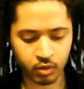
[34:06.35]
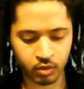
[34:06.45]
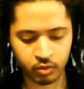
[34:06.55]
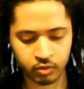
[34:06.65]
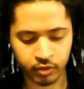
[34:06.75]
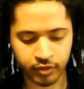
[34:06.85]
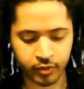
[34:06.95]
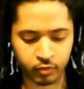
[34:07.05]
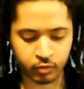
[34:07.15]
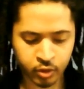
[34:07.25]

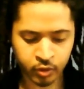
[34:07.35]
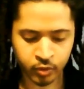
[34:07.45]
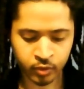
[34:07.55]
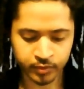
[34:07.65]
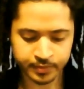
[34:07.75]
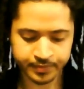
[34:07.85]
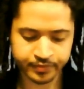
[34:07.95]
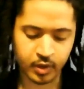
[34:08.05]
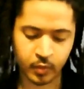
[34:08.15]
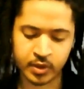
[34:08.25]
through.
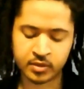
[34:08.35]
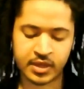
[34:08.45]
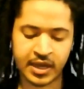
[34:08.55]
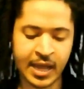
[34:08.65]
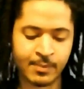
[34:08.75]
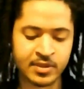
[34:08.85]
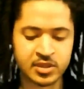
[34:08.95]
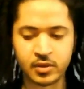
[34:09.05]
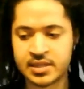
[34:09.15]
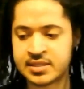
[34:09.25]
Why did that happen?
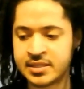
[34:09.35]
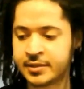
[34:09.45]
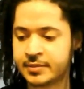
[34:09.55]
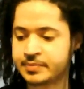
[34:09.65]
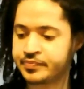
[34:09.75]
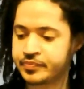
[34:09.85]
So let's see.